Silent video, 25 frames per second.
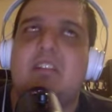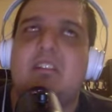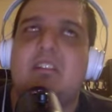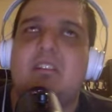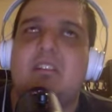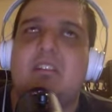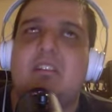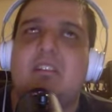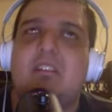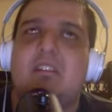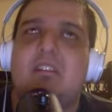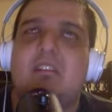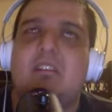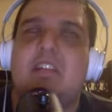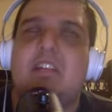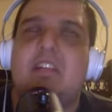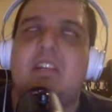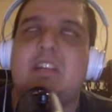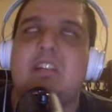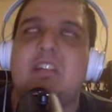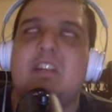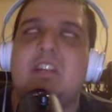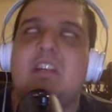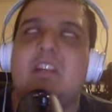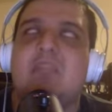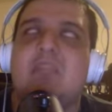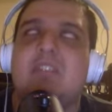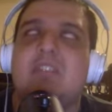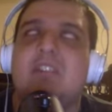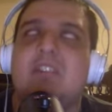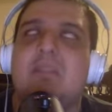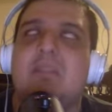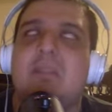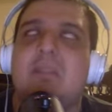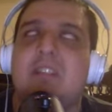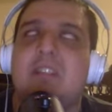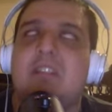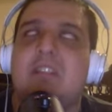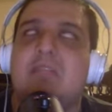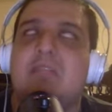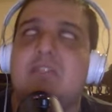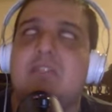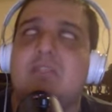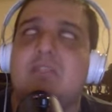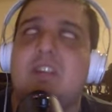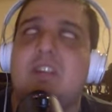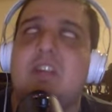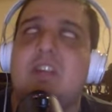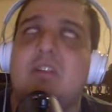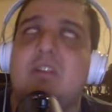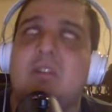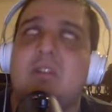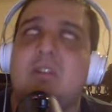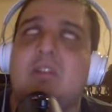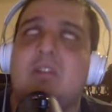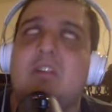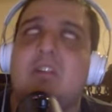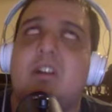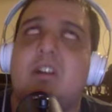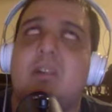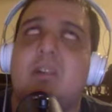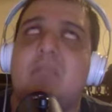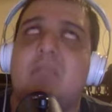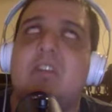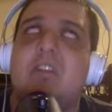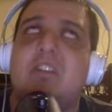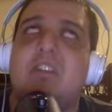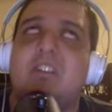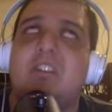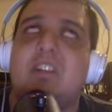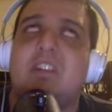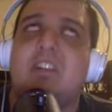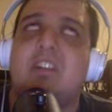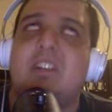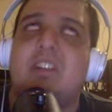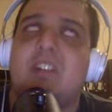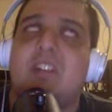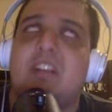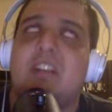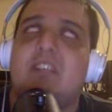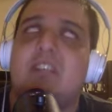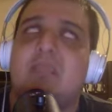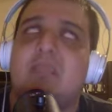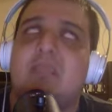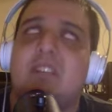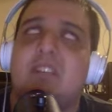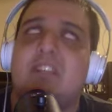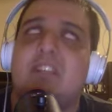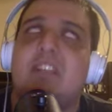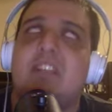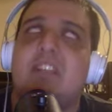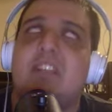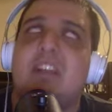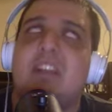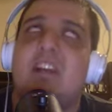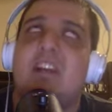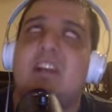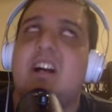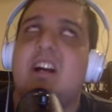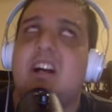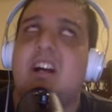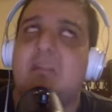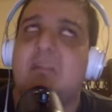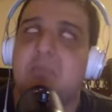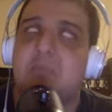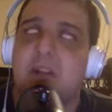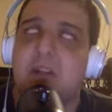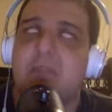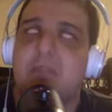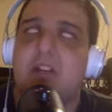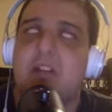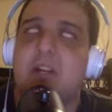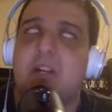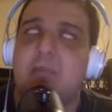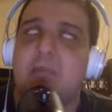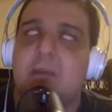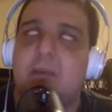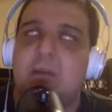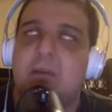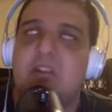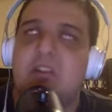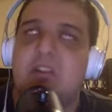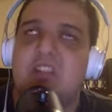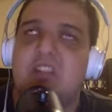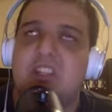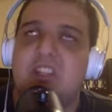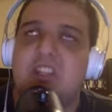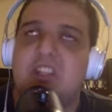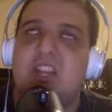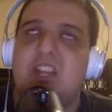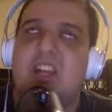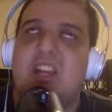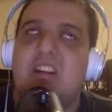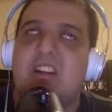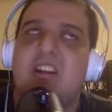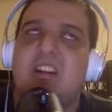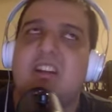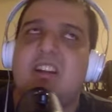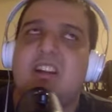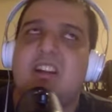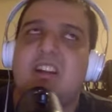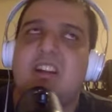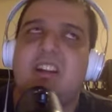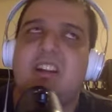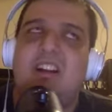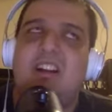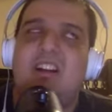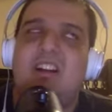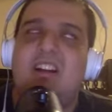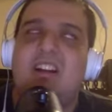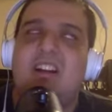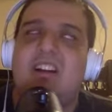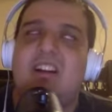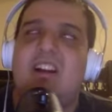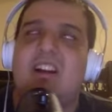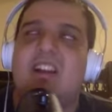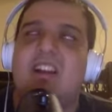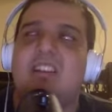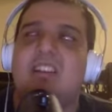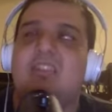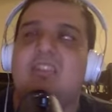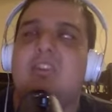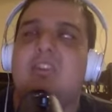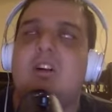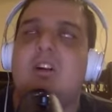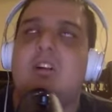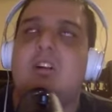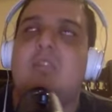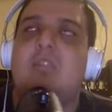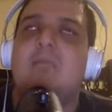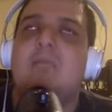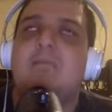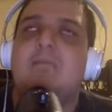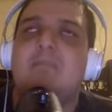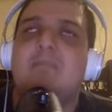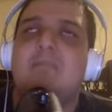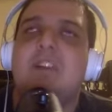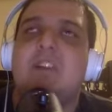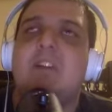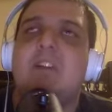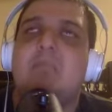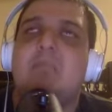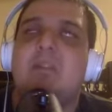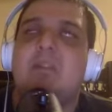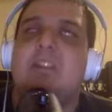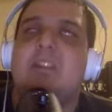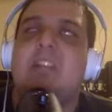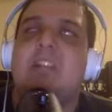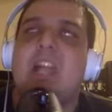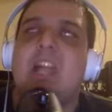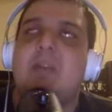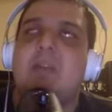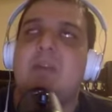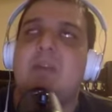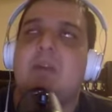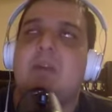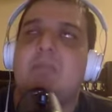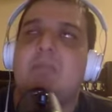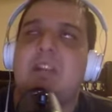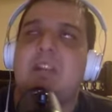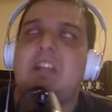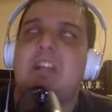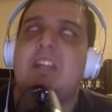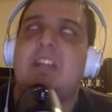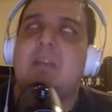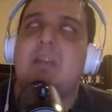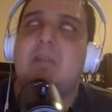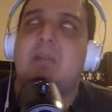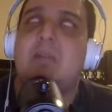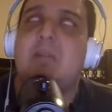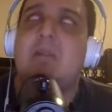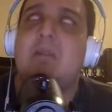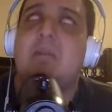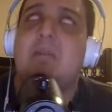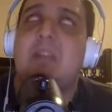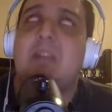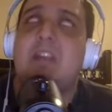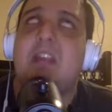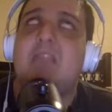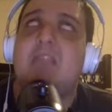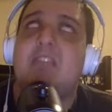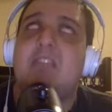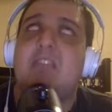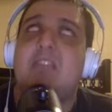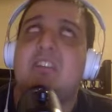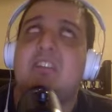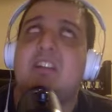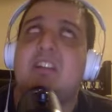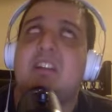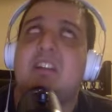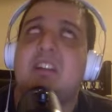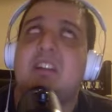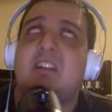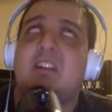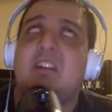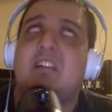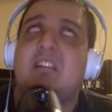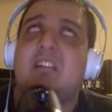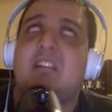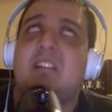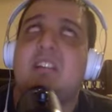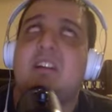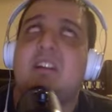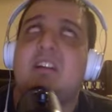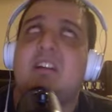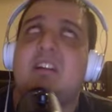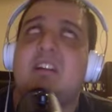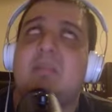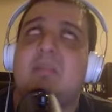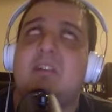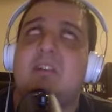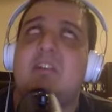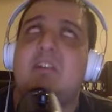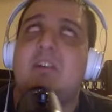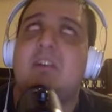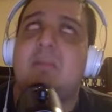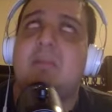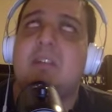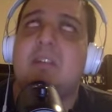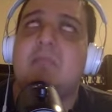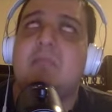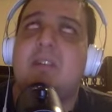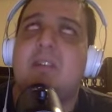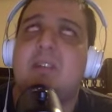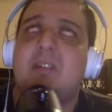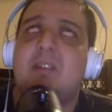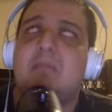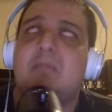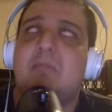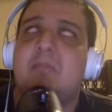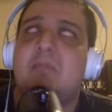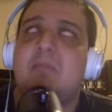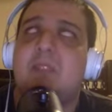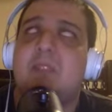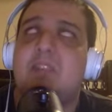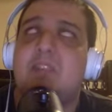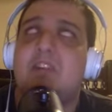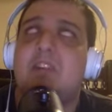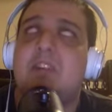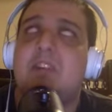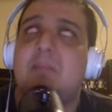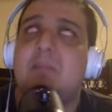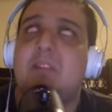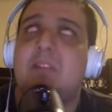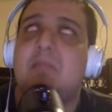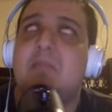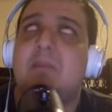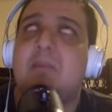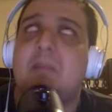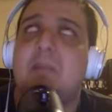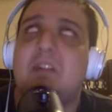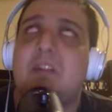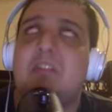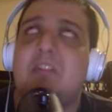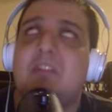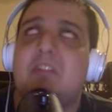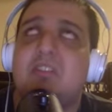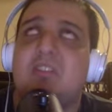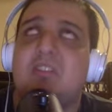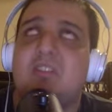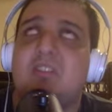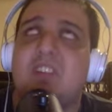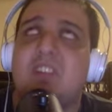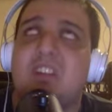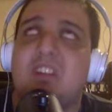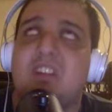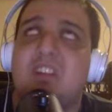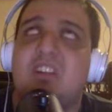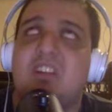they did was they placed a restraining order on him. There's a hearing next Wednesday. I'm definitely going to be posting then. Uh, and so, but the M L B and the M L B P A, which is the, the Major League Baseball and the Major League Baseball Players Association,